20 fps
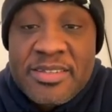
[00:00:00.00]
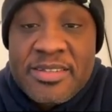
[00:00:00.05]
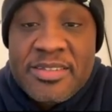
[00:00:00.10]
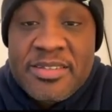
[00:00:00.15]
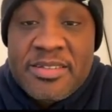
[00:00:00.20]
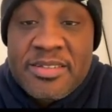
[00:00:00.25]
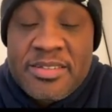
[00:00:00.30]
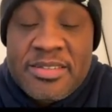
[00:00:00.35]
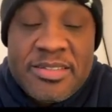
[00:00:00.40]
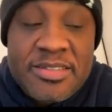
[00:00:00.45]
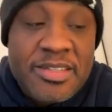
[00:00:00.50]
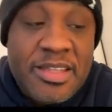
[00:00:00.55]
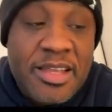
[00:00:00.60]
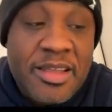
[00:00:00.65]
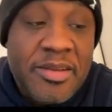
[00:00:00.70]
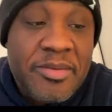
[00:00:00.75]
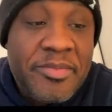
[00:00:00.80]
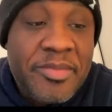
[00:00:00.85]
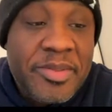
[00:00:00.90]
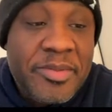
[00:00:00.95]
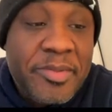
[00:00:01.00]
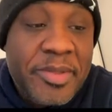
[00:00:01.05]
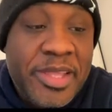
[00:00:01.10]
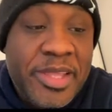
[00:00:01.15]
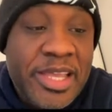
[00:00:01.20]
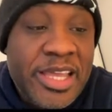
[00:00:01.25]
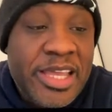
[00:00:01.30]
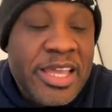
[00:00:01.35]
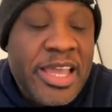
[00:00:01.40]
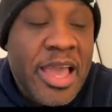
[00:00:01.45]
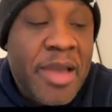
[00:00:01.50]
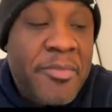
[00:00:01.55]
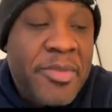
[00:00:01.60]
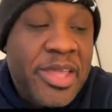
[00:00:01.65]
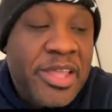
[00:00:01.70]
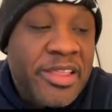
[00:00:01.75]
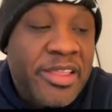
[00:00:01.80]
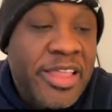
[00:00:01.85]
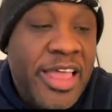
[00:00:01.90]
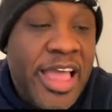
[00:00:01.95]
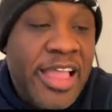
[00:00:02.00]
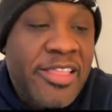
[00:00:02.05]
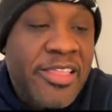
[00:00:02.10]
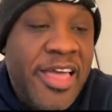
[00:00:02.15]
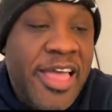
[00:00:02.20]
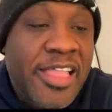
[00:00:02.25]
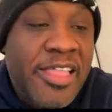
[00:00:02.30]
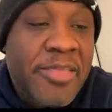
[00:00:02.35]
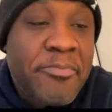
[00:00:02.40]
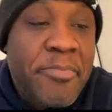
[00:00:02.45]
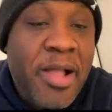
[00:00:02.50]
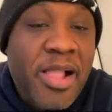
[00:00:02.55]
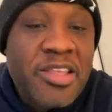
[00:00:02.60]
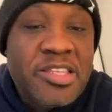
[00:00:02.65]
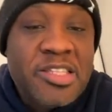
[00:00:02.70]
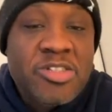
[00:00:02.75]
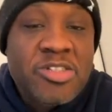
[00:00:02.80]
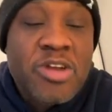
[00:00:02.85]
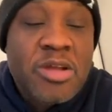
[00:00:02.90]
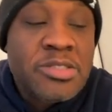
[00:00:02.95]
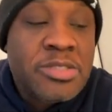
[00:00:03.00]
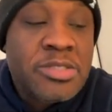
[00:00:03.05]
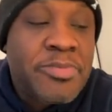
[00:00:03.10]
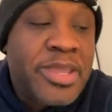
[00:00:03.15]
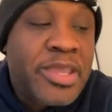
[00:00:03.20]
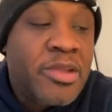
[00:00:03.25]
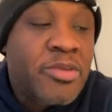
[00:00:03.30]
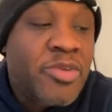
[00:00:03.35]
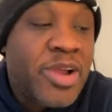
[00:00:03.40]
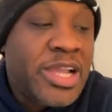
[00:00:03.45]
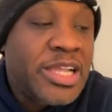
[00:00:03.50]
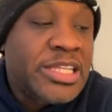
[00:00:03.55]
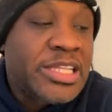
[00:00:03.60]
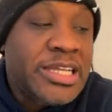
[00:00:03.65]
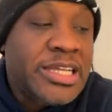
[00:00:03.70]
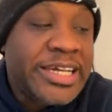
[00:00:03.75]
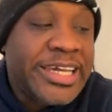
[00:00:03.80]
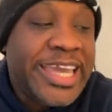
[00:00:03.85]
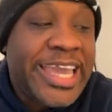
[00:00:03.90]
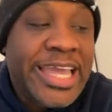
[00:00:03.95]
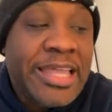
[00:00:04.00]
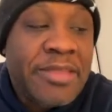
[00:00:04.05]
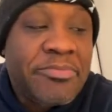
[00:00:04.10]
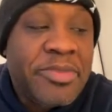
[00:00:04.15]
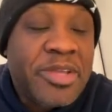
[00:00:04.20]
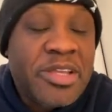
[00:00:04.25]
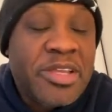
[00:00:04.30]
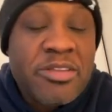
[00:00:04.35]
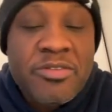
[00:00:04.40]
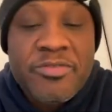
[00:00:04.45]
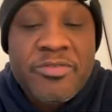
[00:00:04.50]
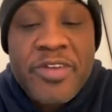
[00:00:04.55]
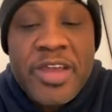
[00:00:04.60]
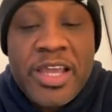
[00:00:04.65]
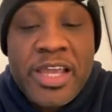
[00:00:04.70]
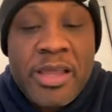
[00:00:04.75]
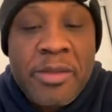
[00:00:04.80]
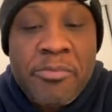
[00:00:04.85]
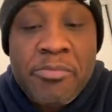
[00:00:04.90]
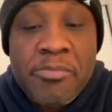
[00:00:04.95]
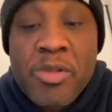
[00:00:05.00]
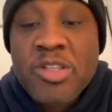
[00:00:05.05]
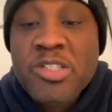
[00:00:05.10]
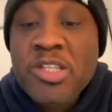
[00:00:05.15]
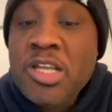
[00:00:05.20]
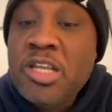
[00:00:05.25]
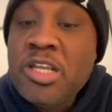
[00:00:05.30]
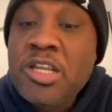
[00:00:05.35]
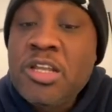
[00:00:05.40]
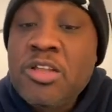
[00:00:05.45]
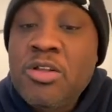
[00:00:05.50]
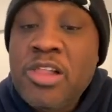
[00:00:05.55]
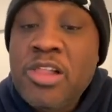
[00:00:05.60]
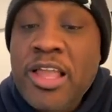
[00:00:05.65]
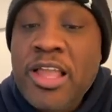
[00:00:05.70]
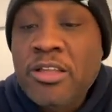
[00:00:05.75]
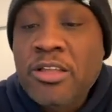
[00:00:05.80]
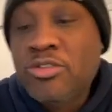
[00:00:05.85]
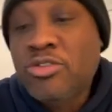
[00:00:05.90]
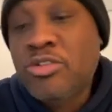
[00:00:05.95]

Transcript: No, but it, I mean, any policy Trump's making right now can be in fake. Plus, like Trump,